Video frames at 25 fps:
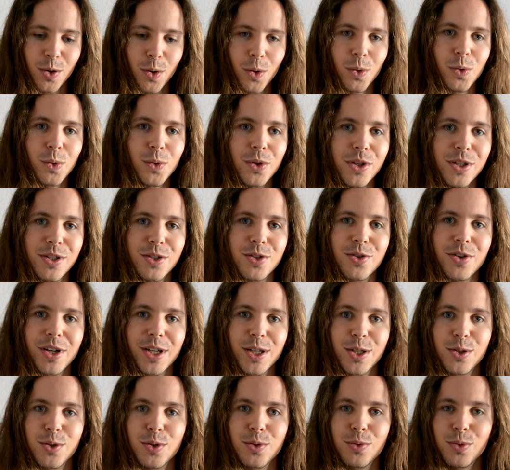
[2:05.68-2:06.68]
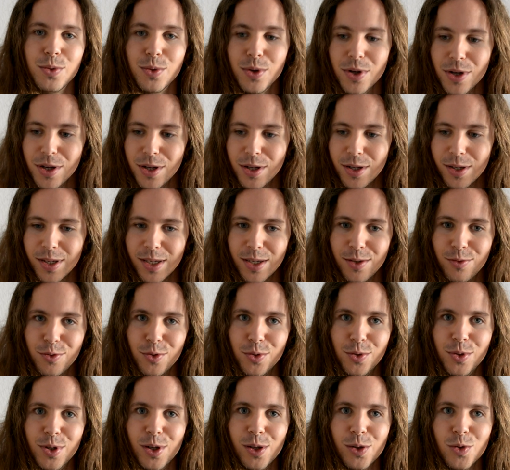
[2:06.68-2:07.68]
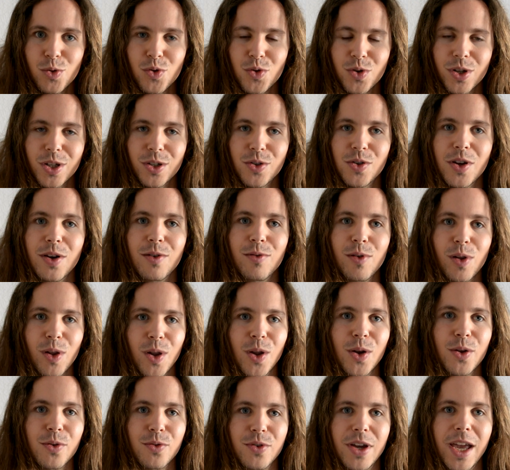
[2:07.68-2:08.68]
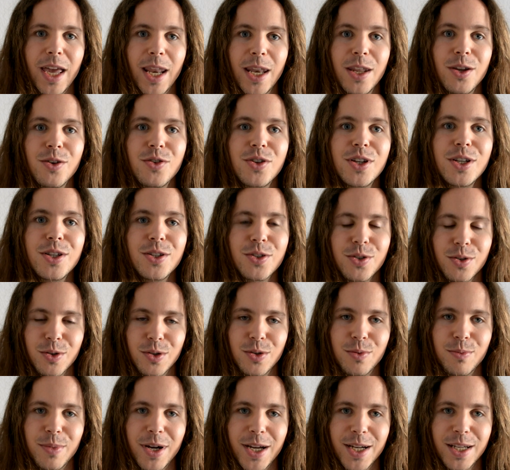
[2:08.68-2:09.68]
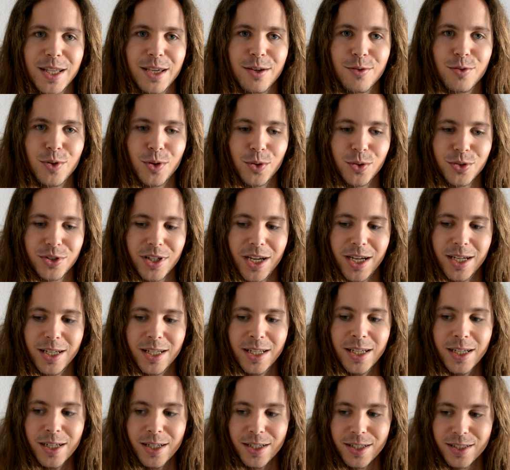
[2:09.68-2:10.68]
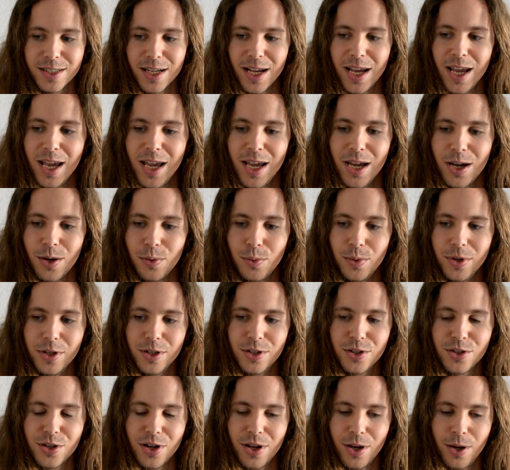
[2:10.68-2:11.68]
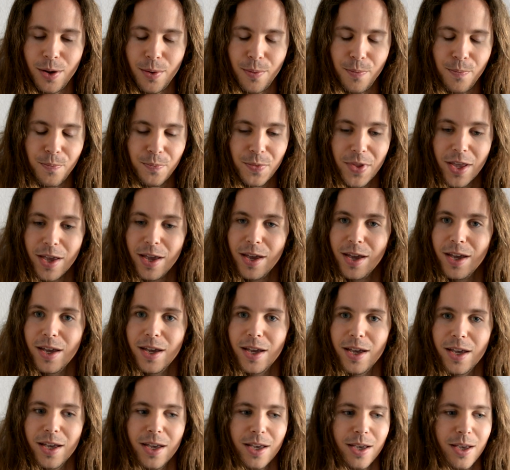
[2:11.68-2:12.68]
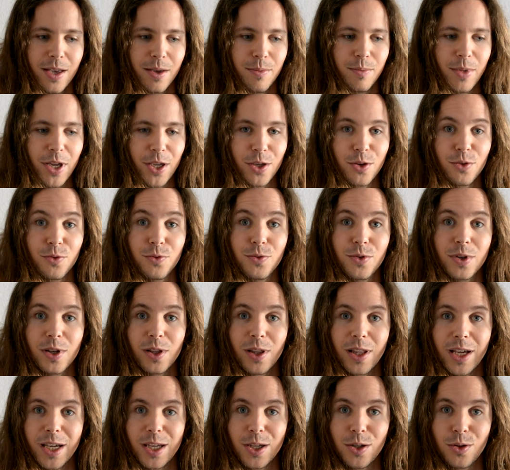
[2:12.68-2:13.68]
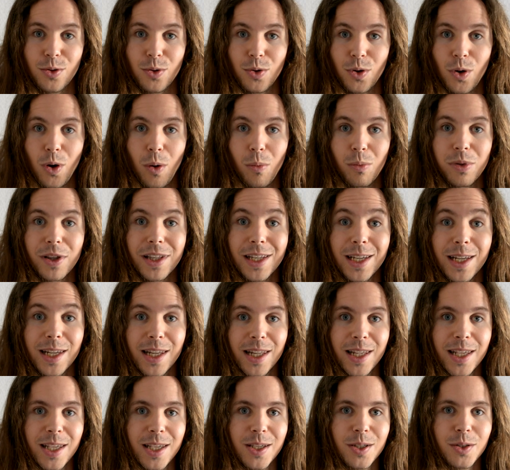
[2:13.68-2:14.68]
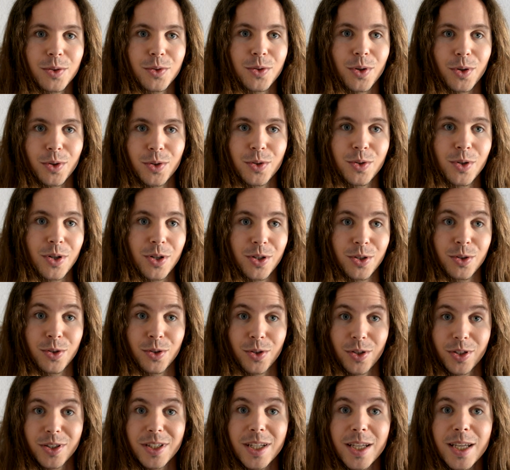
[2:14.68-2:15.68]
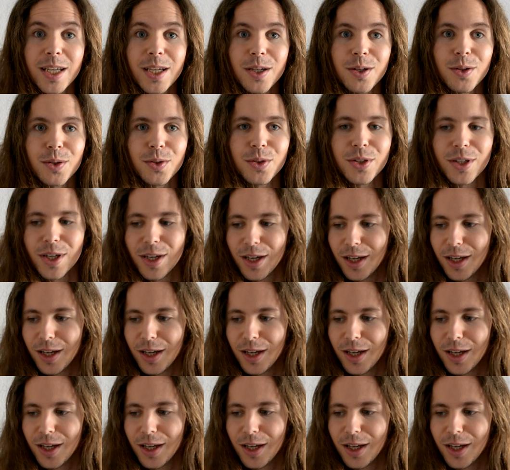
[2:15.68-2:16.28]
cold is trying to give you the illusion that you have a lot of energy. So you might have those ideas which make you feel like you're completely healed, although you're not healed,